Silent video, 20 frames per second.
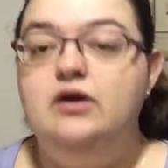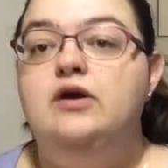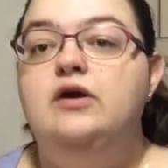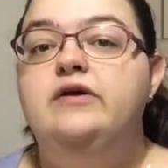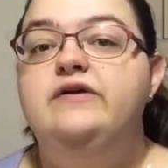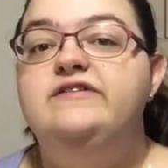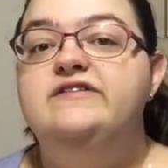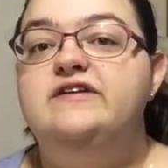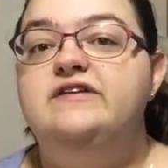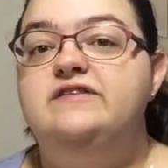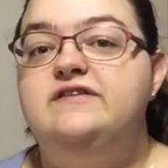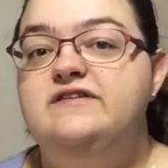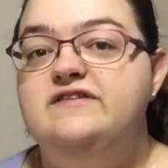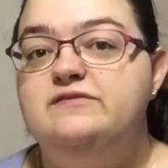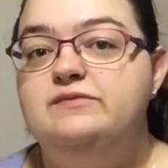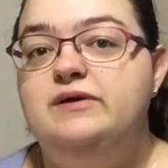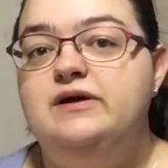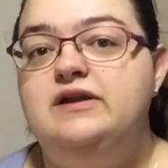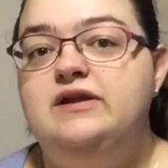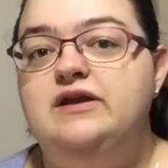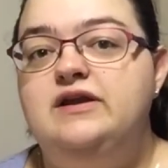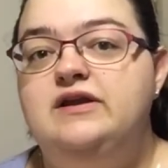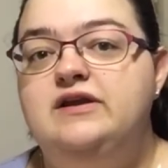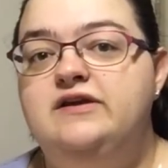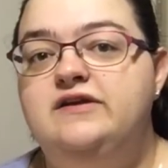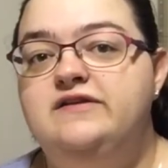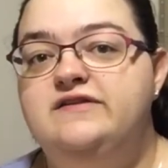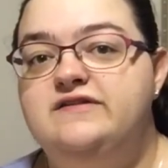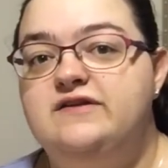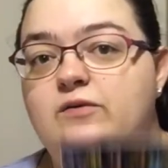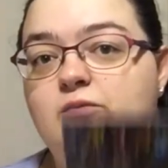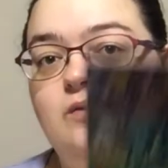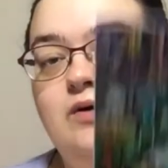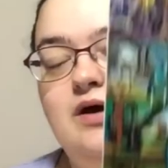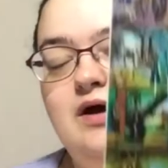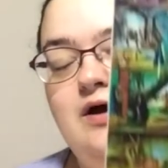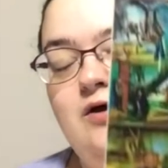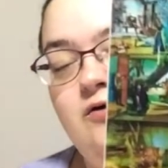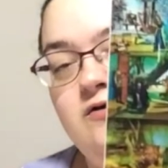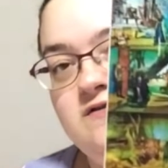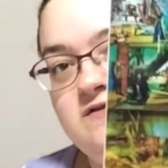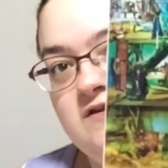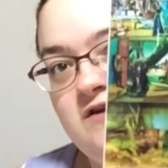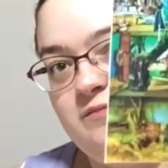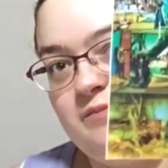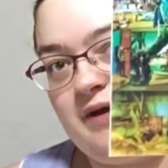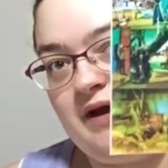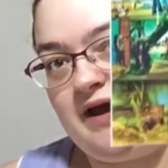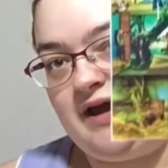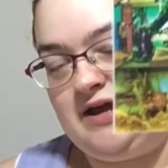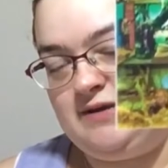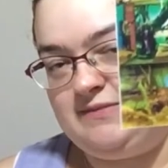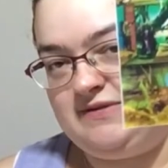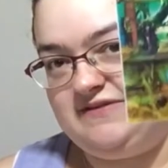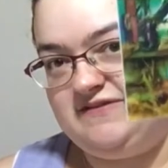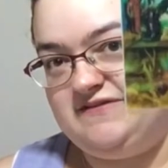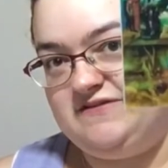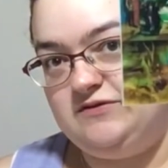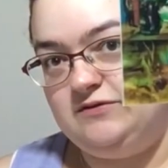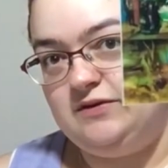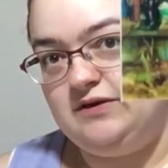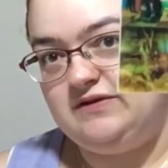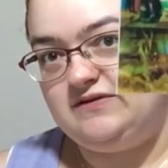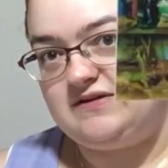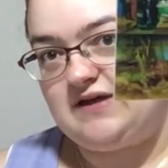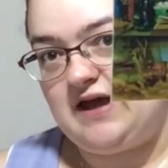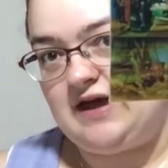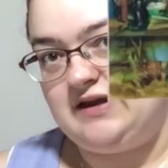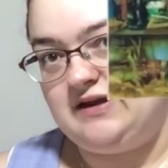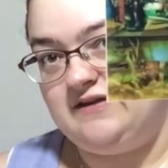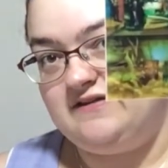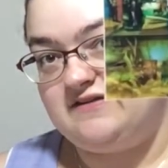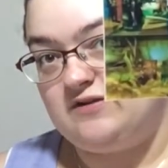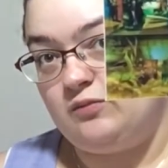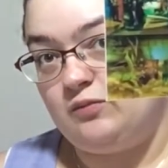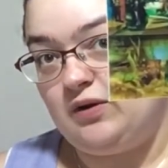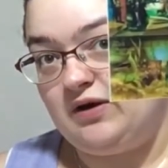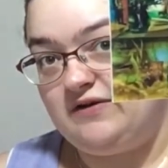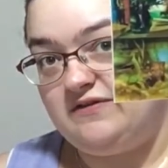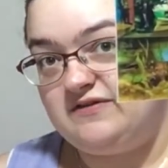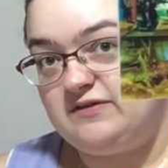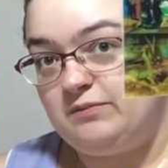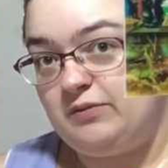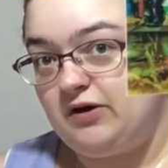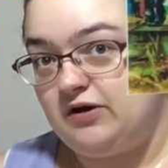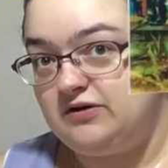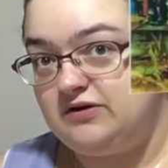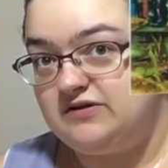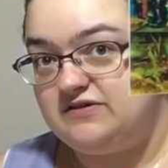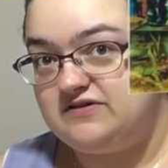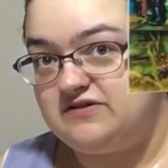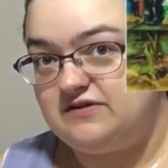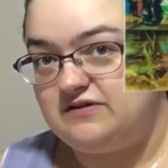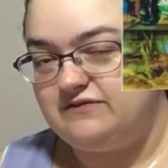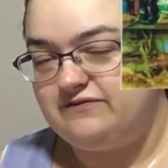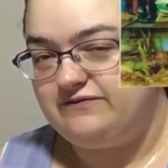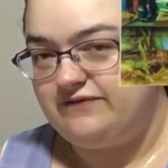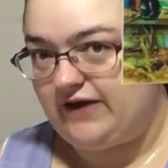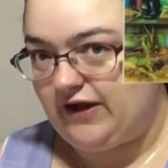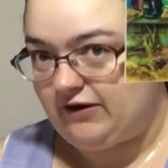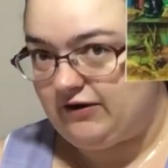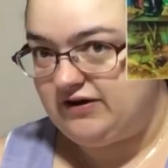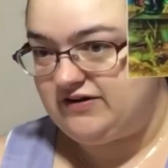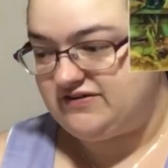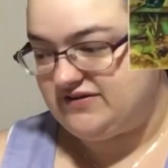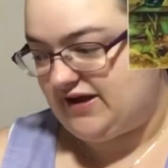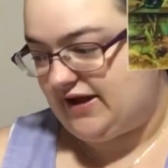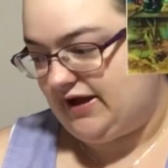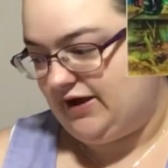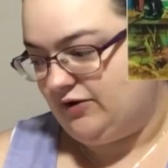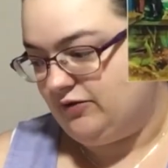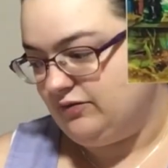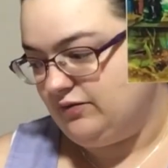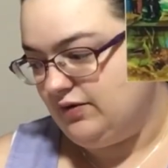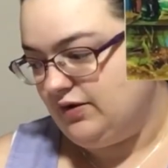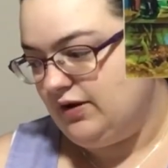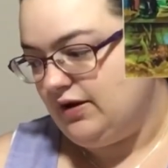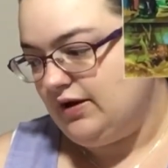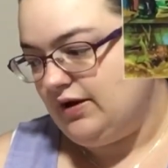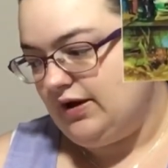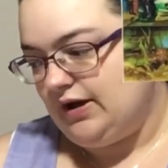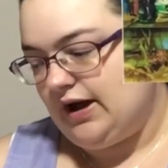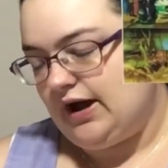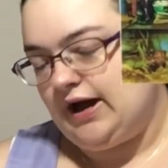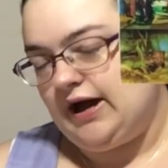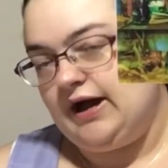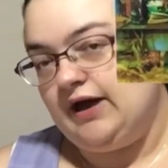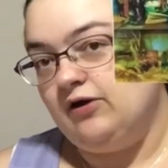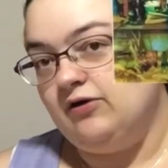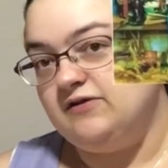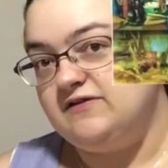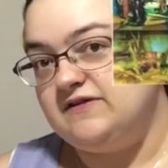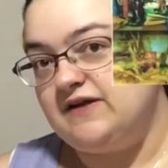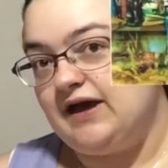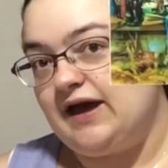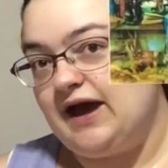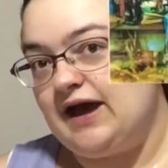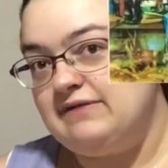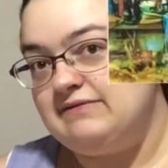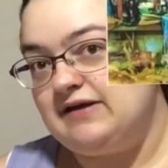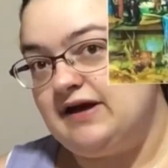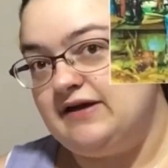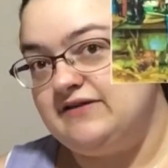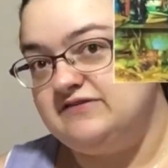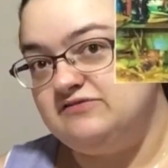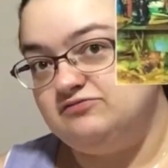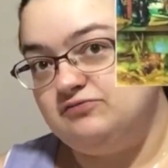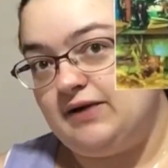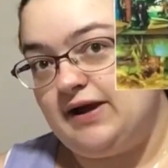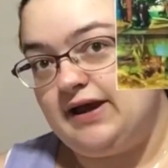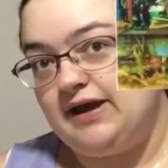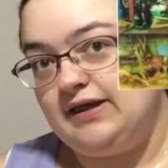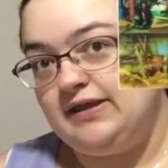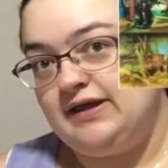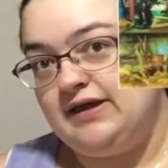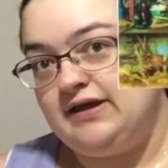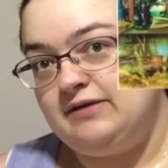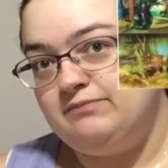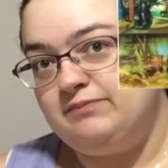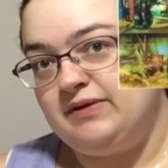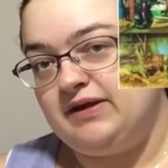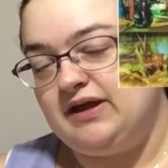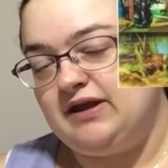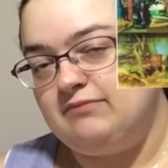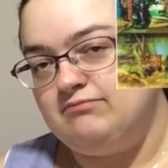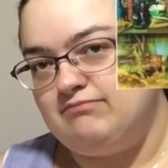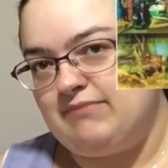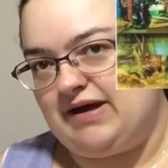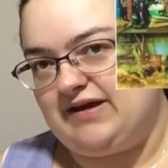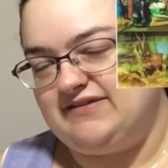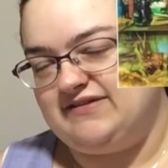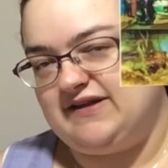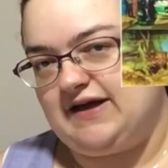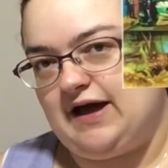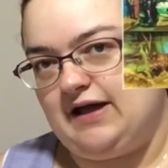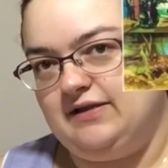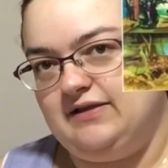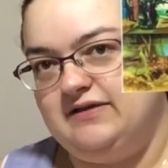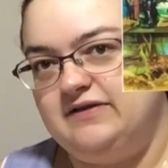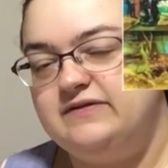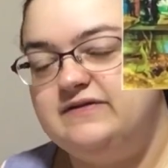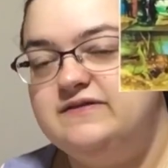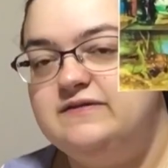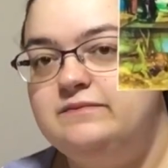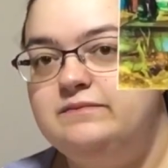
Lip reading: So this one is also by Aimee Stewart, and it's Once Upon a Fairytale. I also have it as a regular, but in matte colours.